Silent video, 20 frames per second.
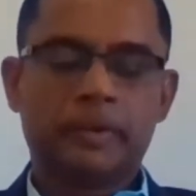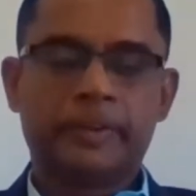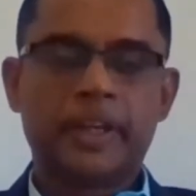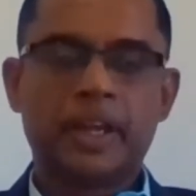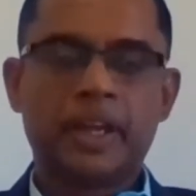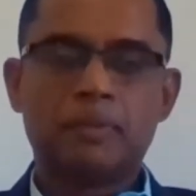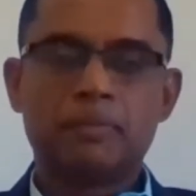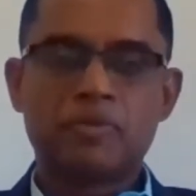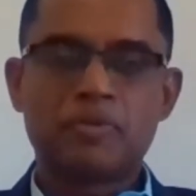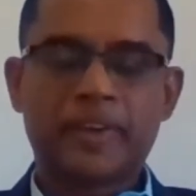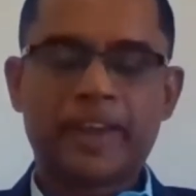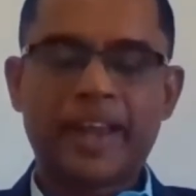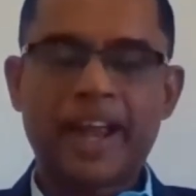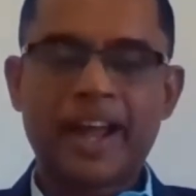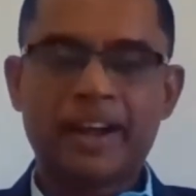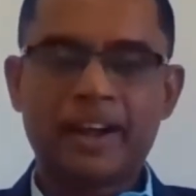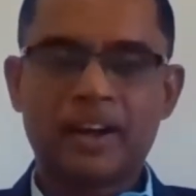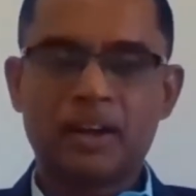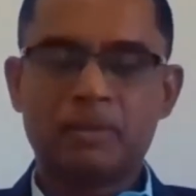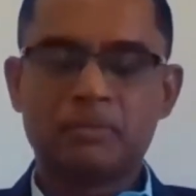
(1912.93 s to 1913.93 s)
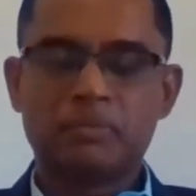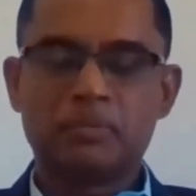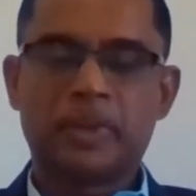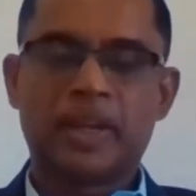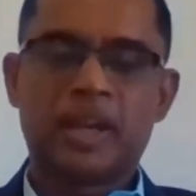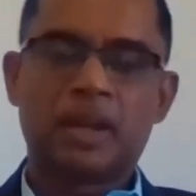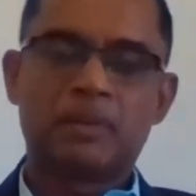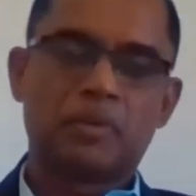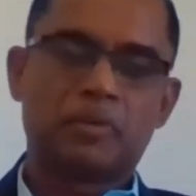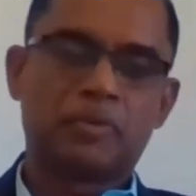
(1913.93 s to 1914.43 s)
game of carom,
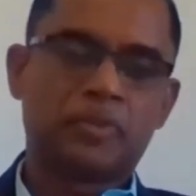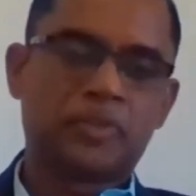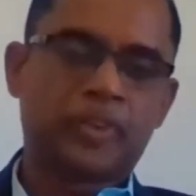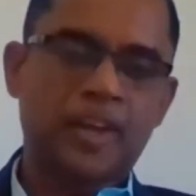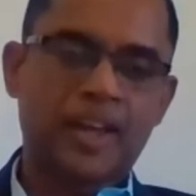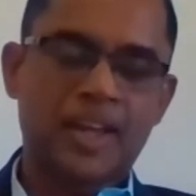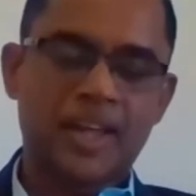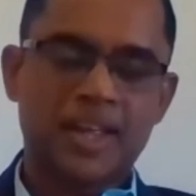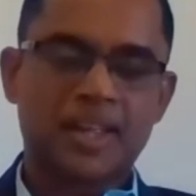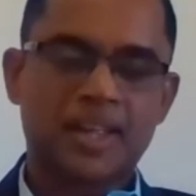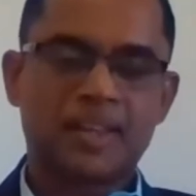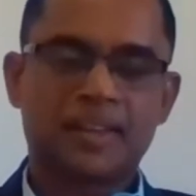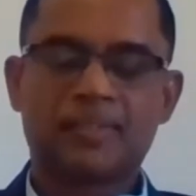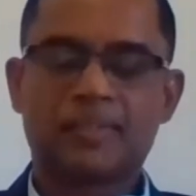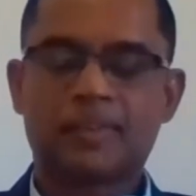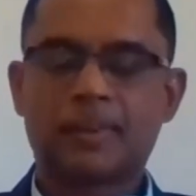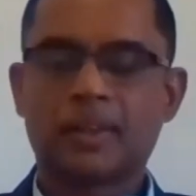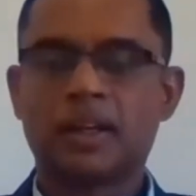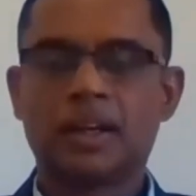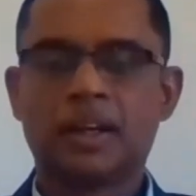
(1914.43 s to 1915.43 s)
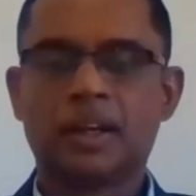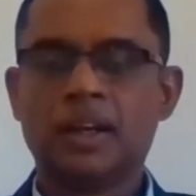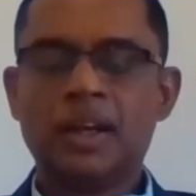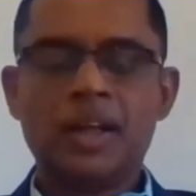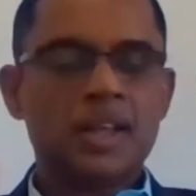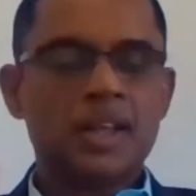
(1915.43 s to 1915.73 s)
game of chess, uh,